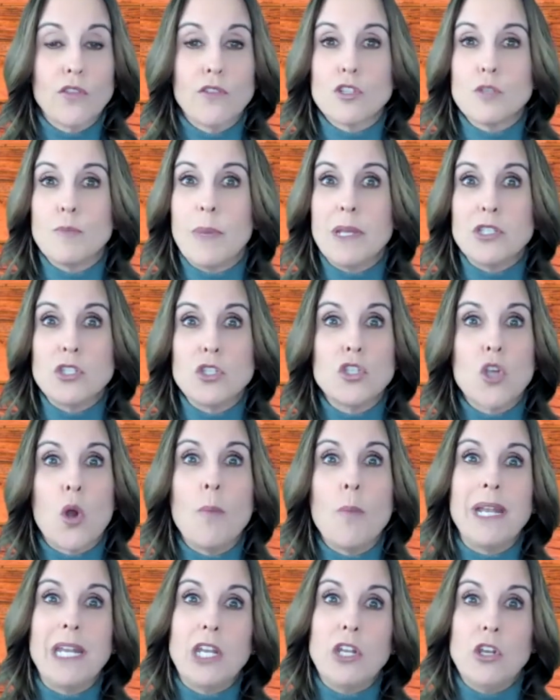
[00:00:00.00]
There's been so
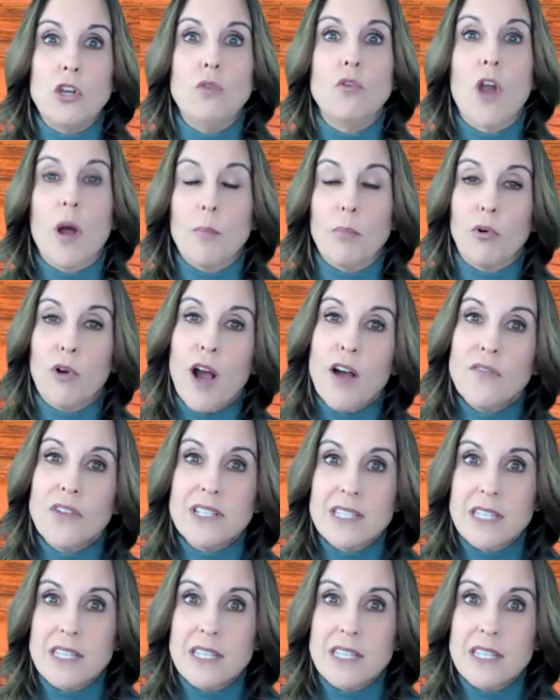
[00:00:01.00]
many new nonprofits